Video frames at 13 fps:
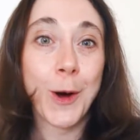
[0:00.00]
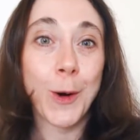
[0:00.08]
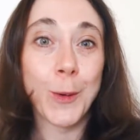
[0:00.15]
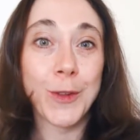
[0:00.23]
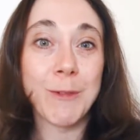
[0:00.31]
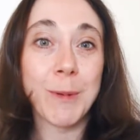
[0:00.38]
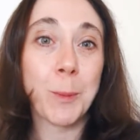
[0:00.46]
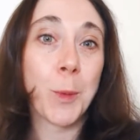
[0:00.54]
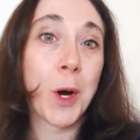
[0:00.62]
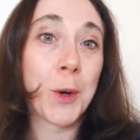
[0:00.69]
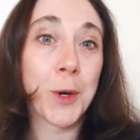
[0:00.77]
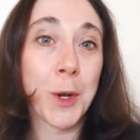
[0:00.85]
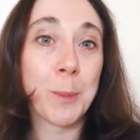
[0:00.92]
or they've been
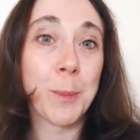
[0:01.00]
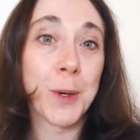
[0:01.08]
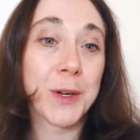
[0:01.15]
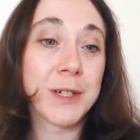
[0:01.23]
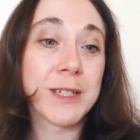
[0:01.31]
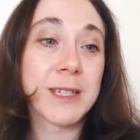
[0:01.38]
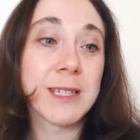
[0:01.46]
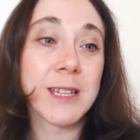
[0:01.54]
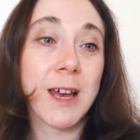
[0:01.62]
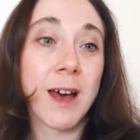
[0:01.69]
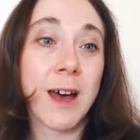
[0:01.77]
well-known books.